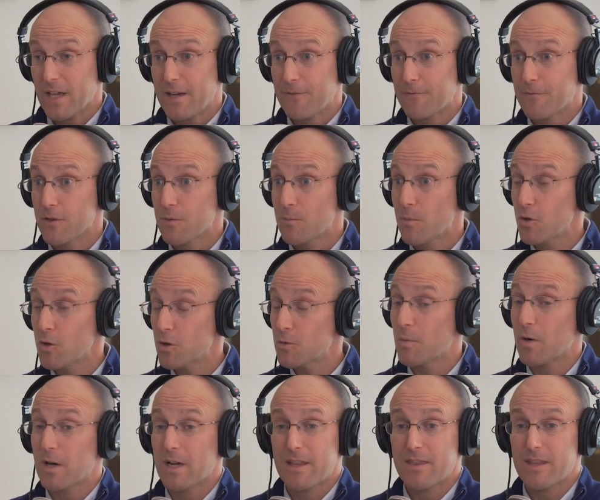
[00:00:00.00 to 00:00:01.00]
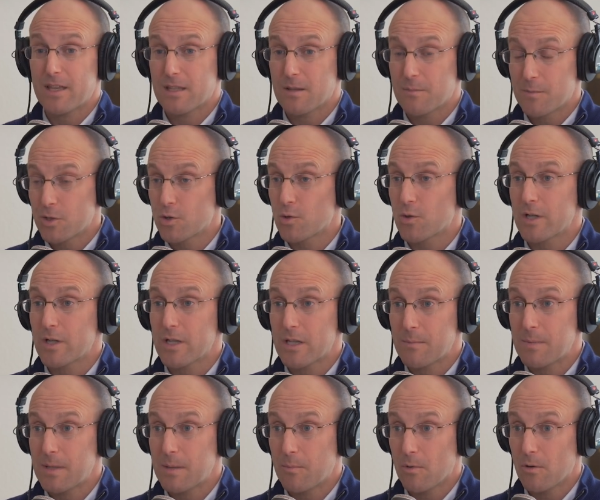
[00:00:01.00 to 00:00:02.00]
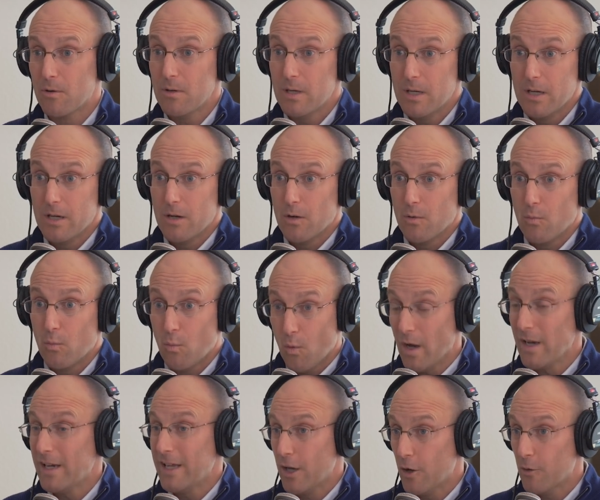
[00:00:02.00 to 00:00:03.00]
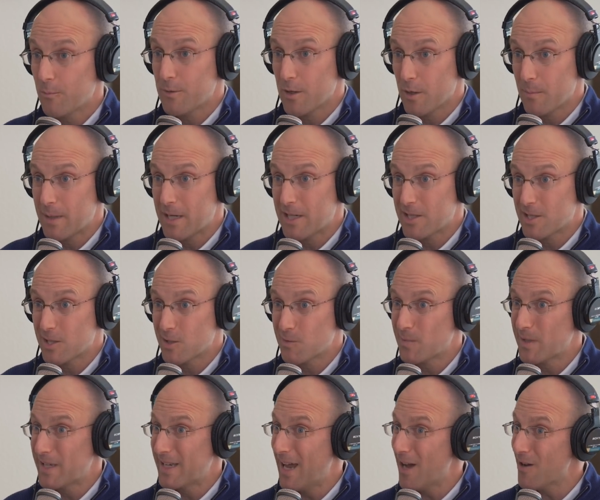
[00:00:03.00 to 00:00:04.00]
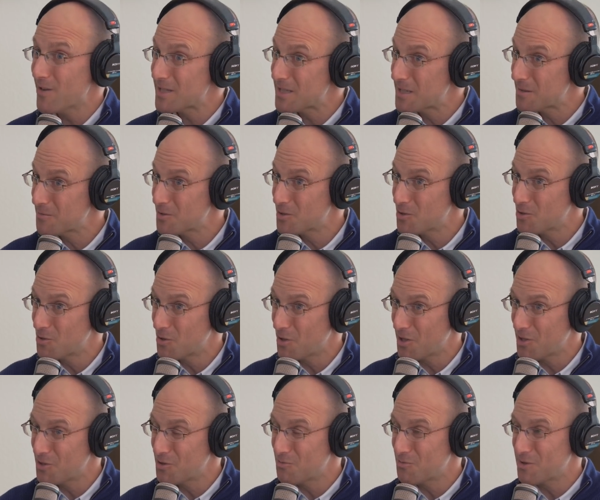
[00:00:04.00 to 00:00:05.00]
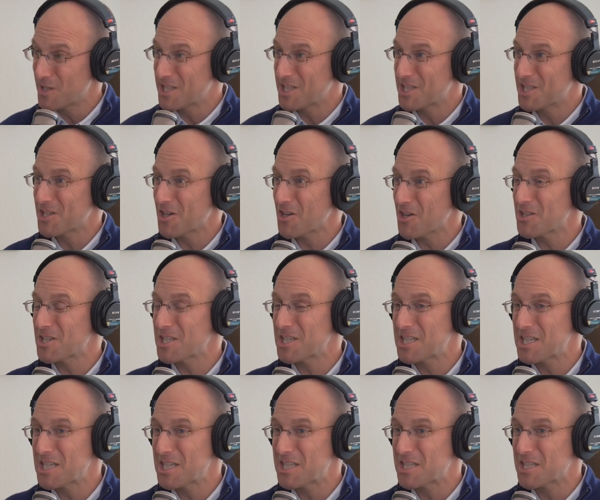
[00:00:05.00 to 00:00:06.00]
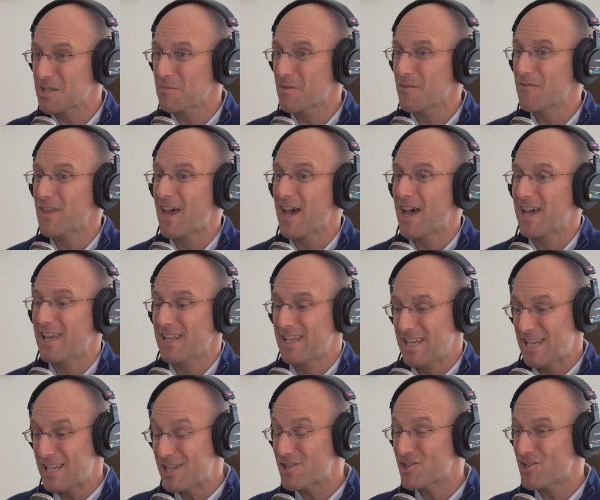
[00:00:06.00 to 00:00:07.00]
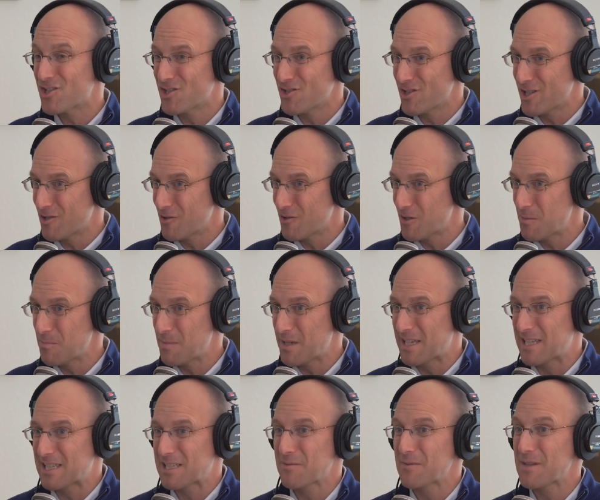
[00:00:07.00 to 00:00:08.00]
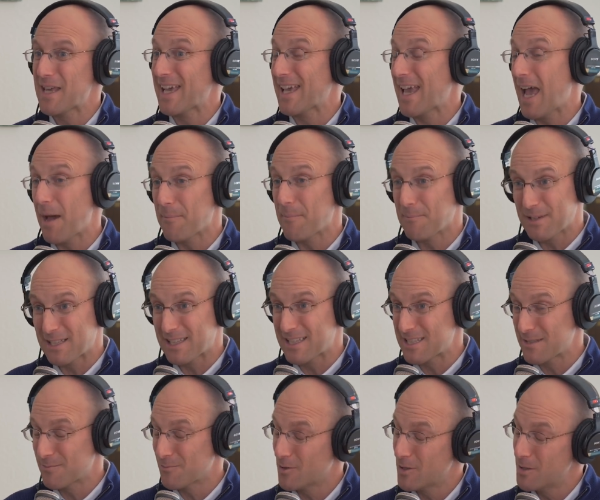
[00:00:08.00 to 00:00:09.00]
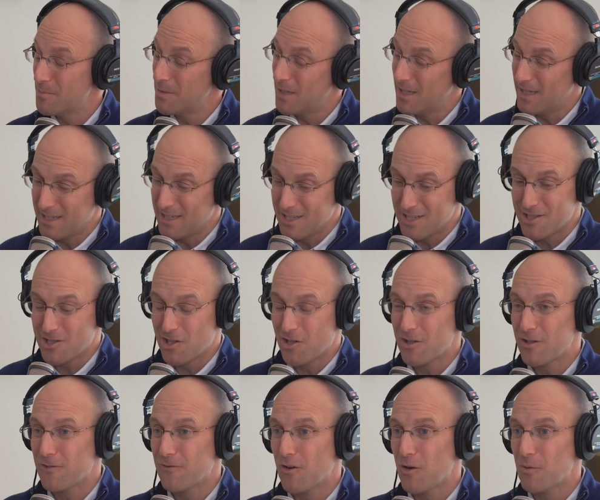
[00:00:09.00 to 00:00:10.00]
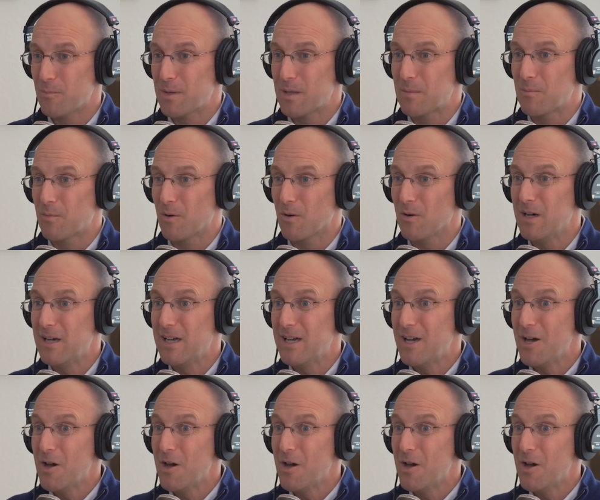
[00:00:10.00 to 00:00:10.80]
and for the most part i think the majority of the people want to help their patients but now it seems you, you, we can start to see some of that industry creep in some of that capitalism creep in and it's hard to fault people